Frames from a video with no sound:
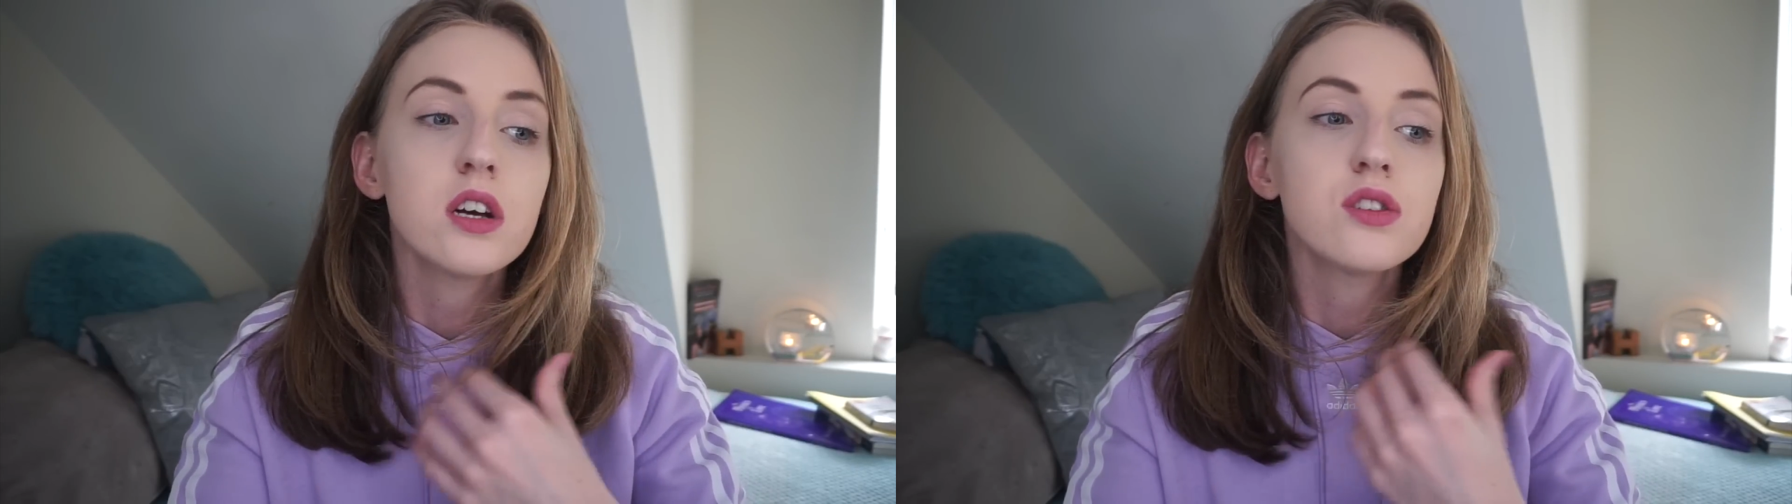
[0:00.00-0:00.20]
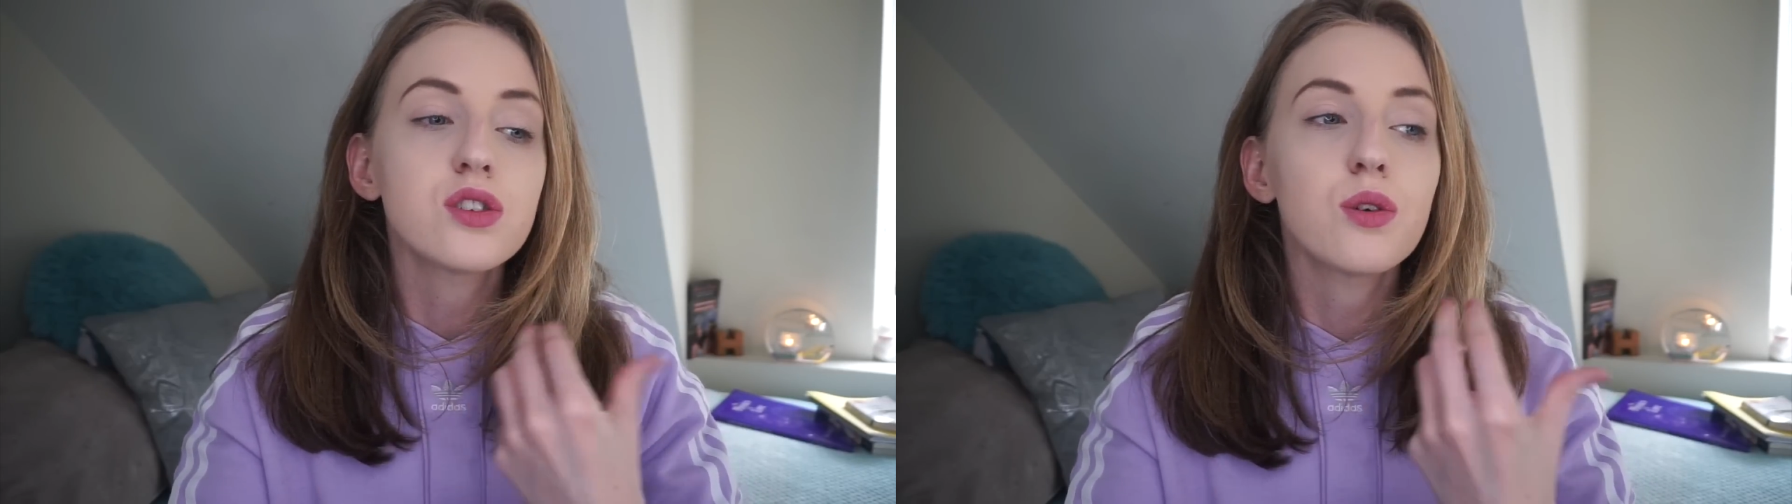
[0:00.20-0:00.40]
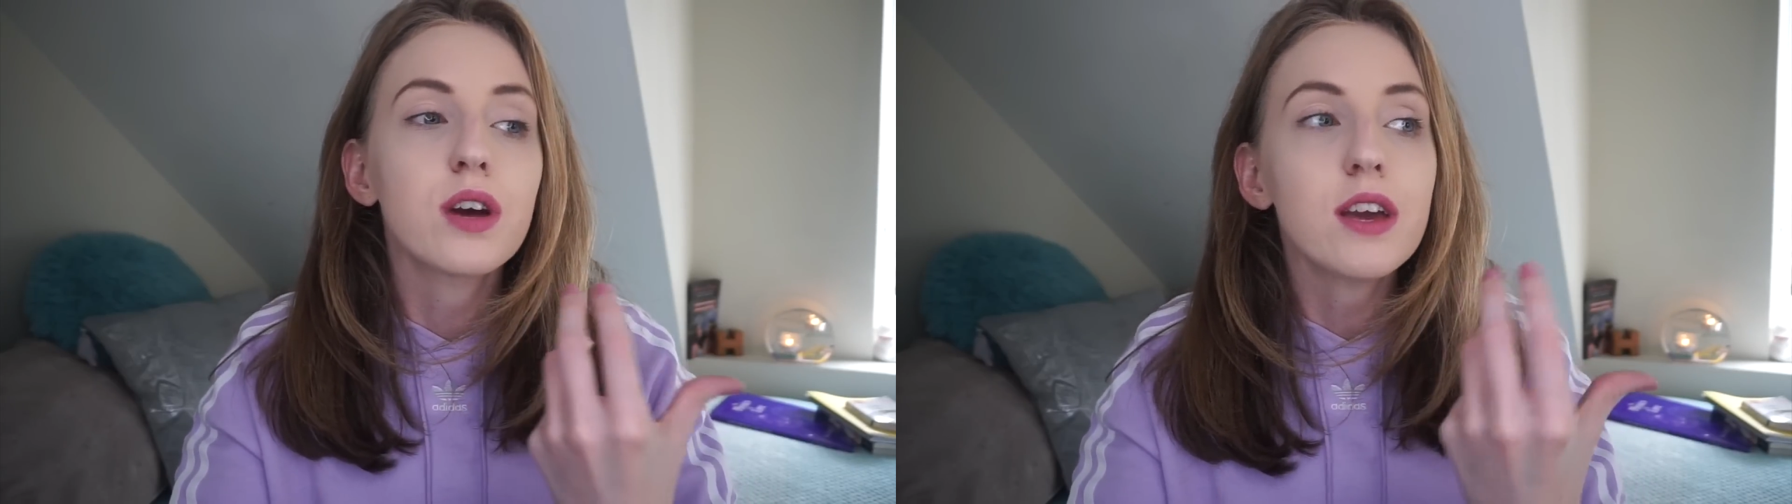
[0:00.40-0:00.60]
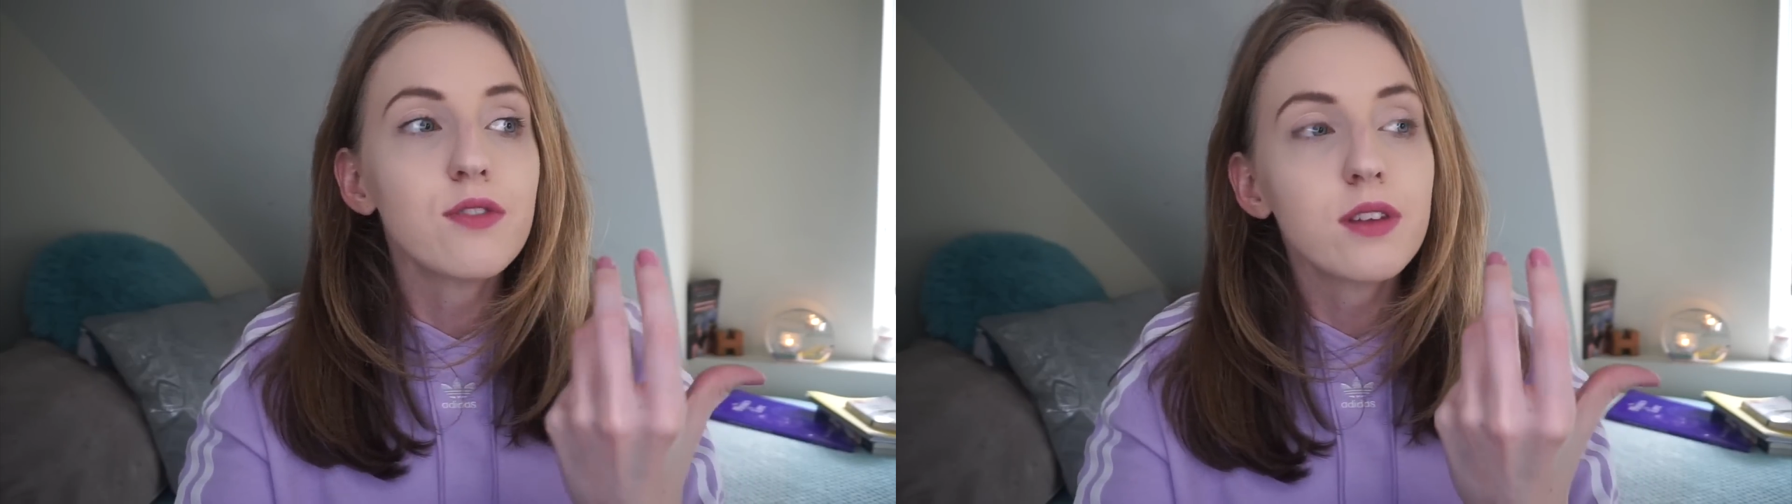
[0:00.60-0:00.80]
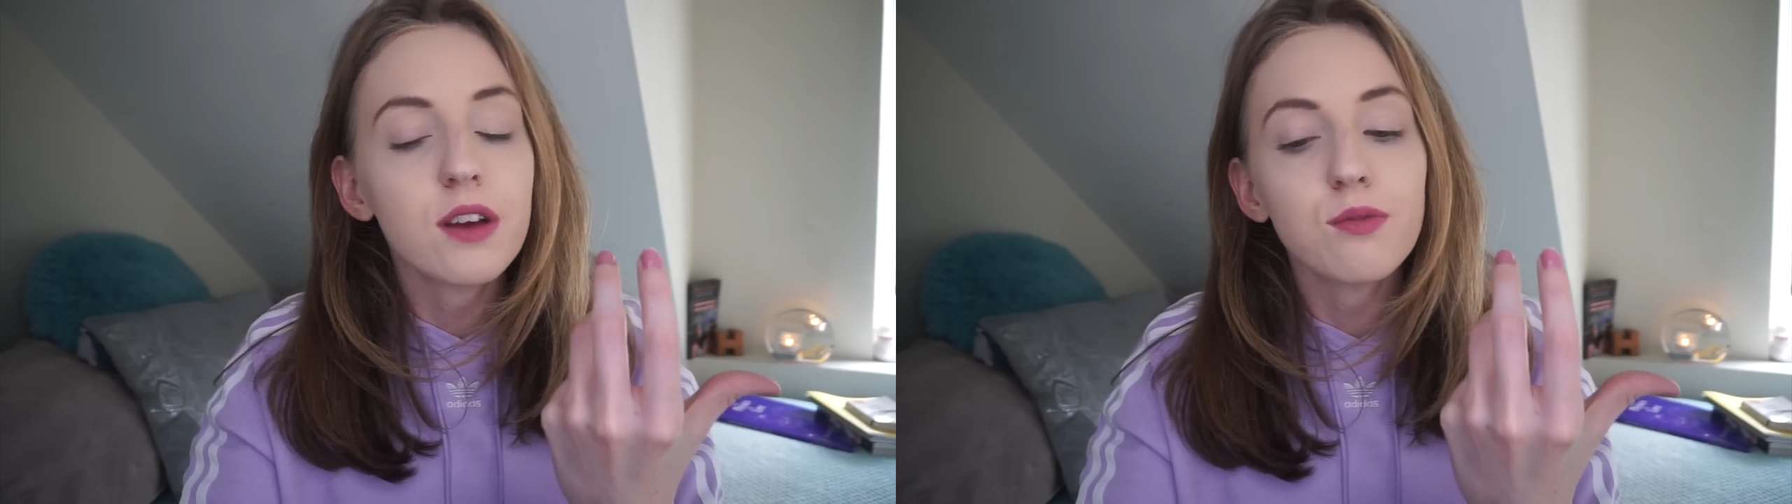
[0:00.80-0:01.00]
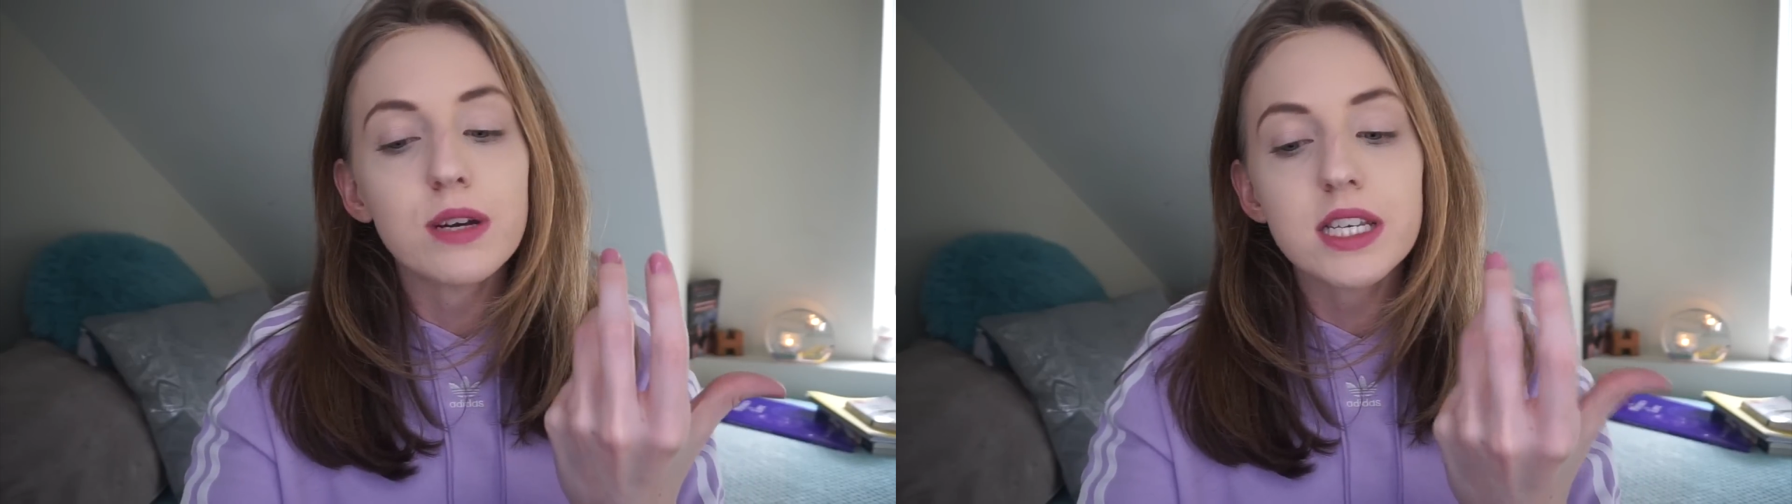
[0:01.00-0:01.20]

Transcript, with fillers: So even if we